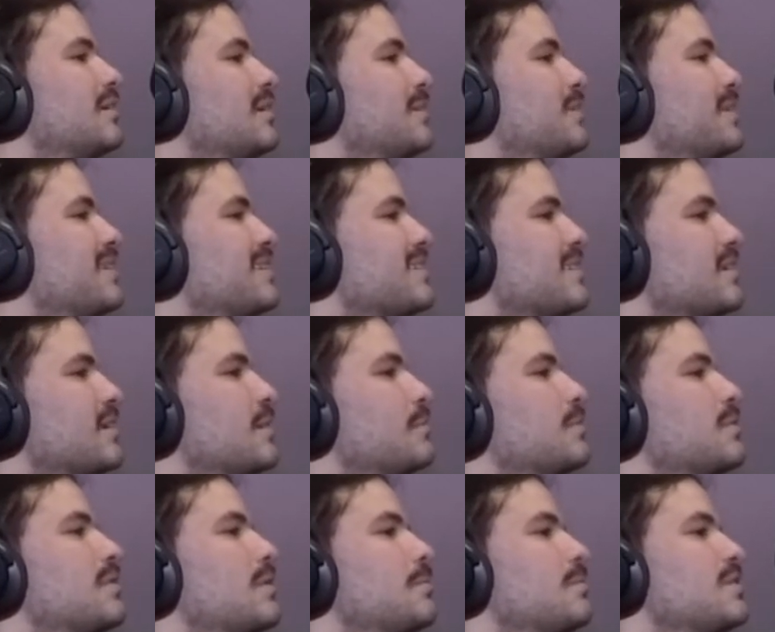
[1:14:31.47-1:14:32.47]
He's like,
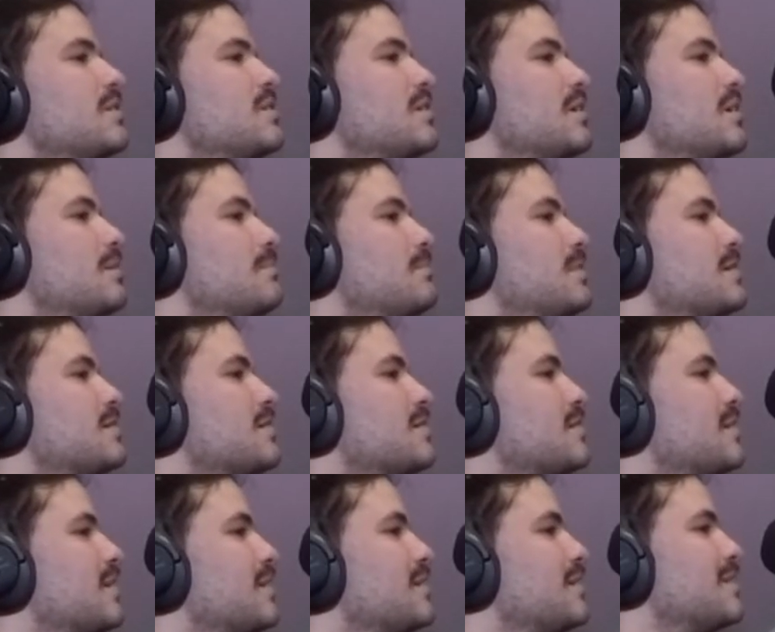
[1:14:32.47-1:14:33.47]
I'm gonna teach you how to get bitches
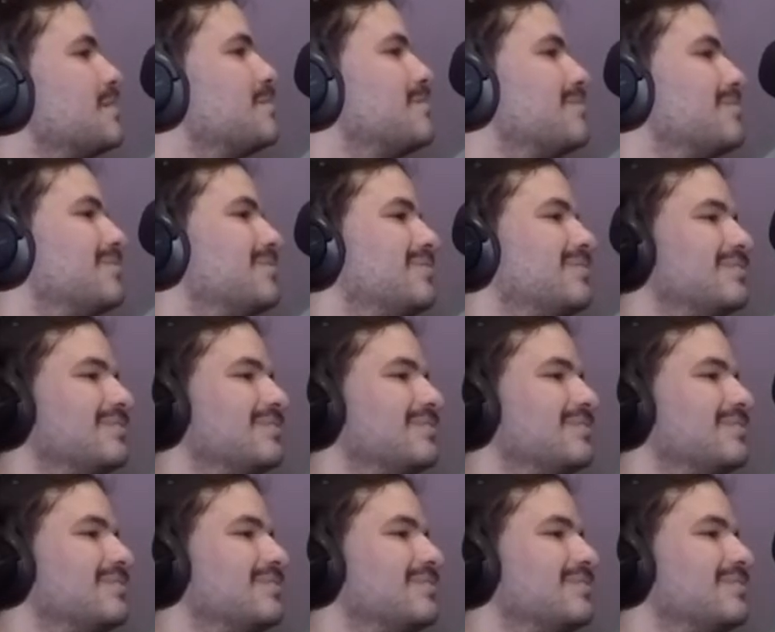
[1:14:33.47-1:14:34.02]
today, Tim.